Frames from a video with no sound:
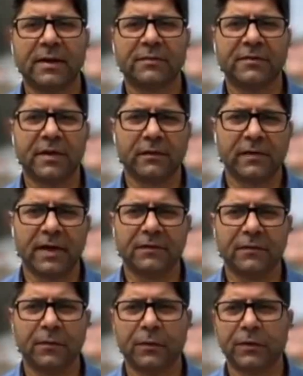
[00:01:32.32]
themselves as
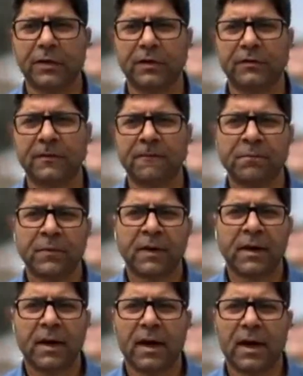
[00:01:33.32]
voters.
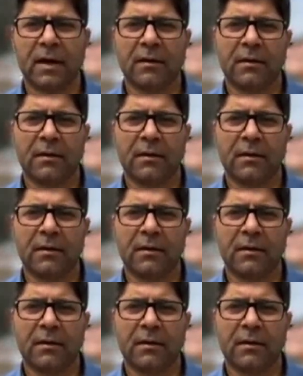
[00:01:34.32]
Uh,